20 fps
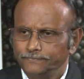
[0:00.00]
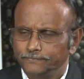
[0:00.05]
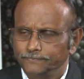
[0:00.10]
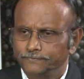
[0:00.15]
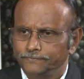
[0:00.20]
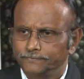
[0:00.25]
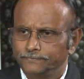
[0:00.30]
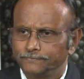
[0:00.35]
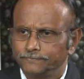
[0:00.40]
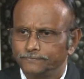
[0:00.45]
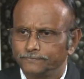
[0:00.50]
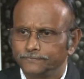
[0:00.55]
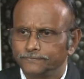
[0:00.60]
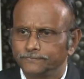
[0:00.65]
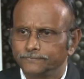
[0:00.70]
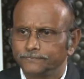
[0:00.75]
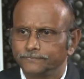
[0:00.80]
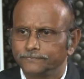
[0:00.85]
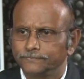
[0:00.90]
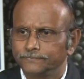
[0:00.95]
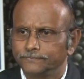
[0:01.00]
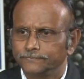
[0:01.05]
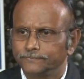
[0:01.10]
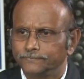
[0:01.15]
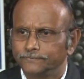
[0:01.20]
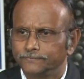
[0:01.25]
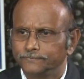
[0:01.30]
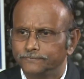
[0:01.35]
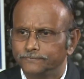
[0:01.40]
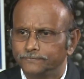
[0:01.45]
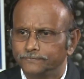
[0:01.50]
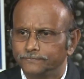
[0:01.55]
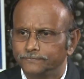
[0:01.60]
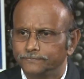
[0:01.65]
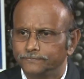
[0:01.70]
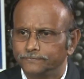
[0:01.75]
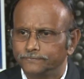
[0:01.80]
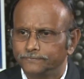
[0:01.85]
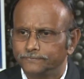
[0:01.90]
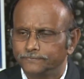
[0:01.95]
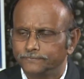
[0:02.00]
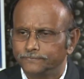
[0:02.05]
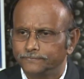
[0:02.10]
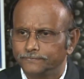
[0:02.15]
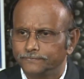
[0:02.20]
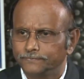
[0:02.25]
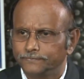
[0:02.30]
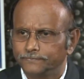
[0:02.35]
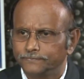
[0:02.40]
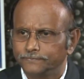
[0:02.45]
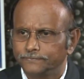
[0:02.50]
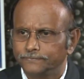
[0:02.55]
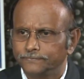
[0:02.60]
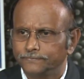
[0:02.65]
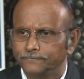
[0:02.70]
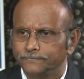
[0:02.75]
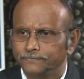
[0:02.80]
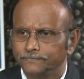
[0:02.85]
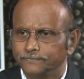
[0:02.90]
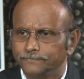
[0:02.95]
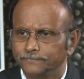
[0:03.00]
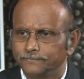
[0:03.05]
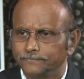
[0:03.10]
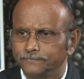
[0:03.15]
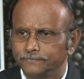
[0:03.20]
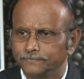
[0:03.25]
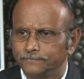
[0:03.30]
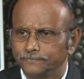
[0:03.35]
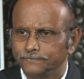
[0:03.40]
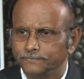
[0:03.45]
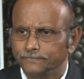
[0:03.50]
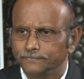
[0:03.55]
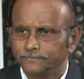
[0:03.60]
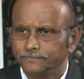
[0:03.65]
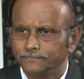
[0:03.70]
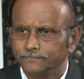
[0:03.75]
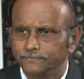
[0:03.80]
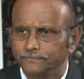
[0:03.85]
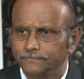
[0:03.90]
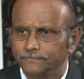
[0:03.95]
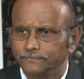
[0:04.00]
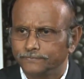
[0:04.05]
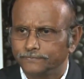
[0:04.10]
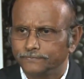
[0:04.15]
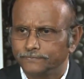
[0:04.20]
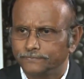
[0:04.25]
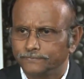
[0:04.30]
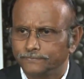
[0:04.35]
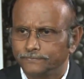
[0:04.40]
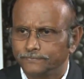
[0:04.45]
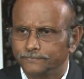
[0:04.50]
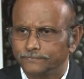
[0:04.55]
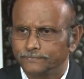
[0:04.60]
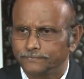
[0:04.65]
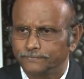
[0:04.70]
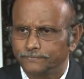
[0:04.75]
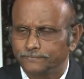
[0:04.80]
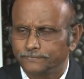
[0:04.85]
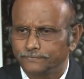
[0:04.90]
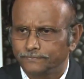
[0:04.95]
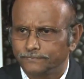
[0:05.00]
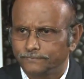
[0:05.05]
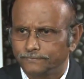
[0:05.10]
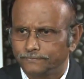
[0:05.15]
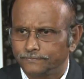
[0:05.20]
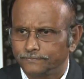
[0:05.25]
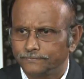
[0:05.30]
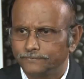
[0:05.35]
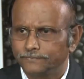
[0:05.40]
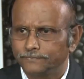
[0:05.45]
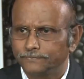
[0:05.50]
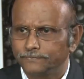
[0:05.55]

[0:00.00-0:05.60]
[no speech]